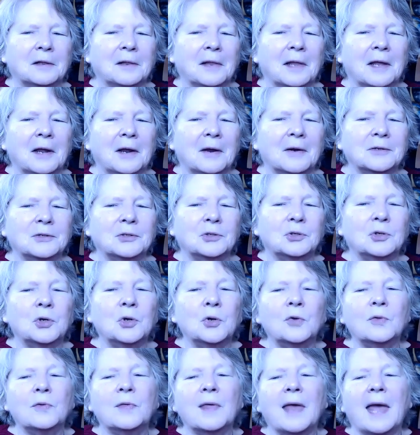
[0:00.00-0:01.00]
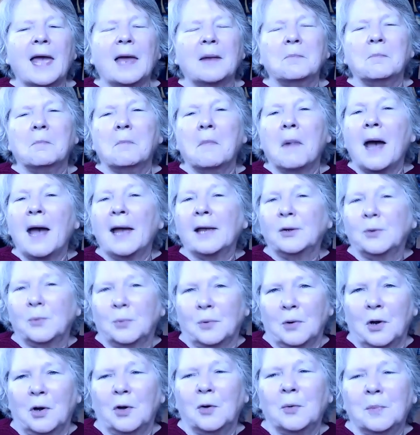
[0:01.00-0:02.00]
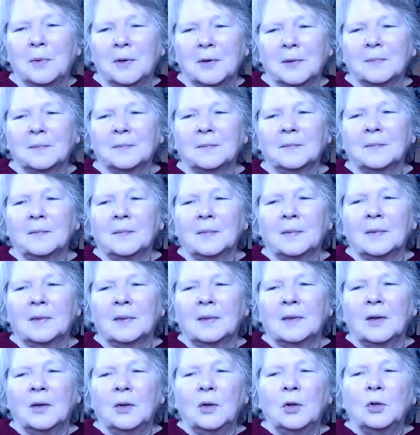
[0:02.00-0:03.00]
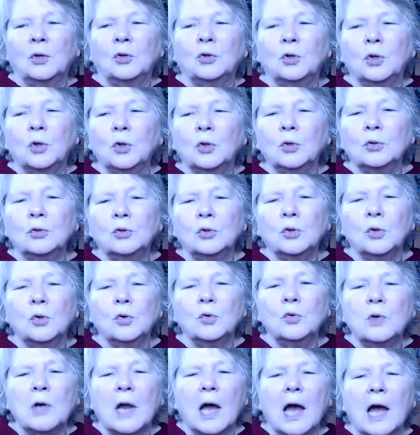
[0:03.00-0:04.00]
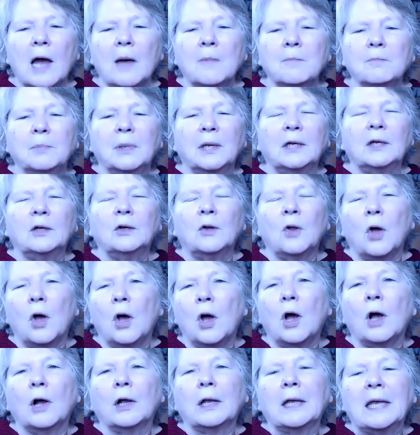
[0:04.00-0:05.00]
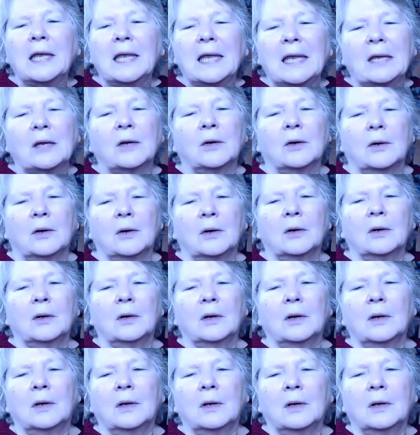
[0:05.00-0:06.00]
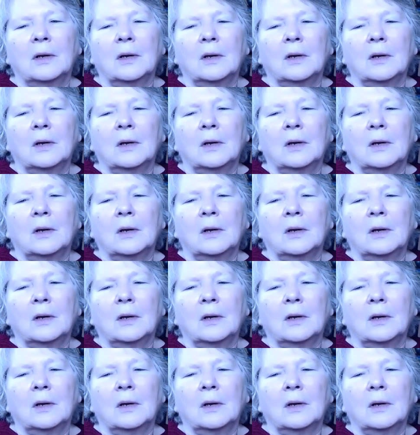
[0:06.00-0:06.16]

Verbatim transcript: declare to that microbe, you do not belong here.